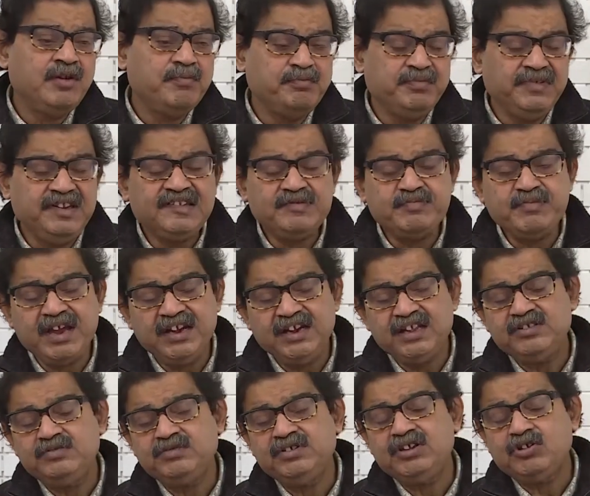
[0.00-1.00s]

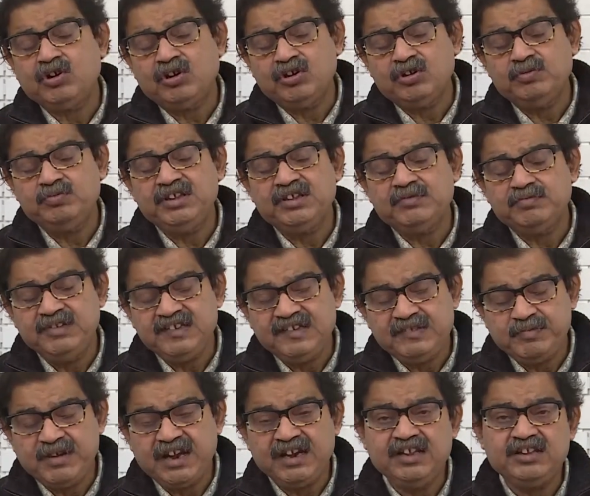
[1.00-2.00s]
economic
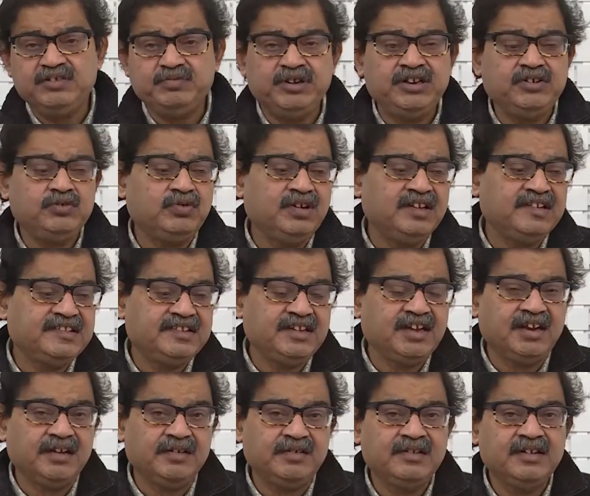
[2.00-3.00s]
mismanagement was
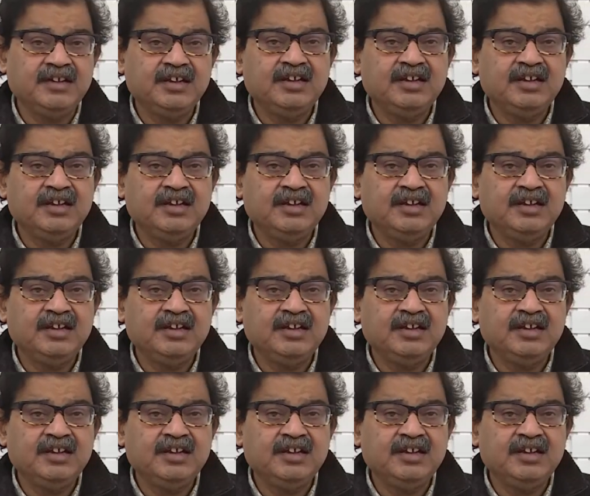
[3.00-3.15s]
there.